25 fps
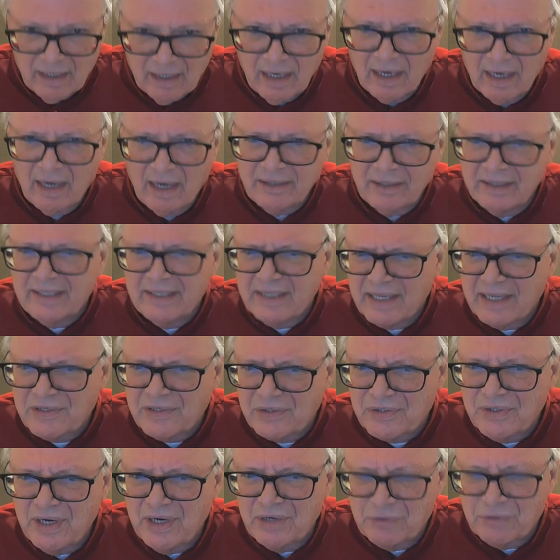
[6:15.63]
And I think
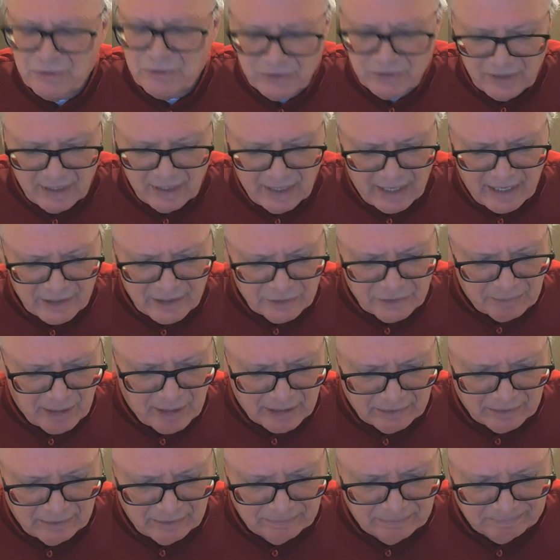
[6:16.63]
that's an interesting
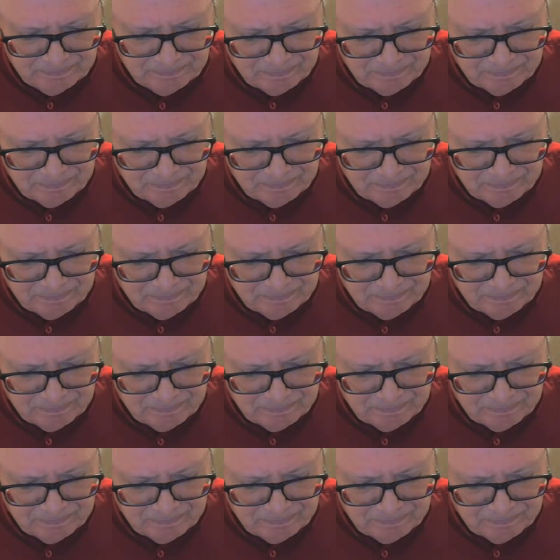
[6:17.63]
aspect.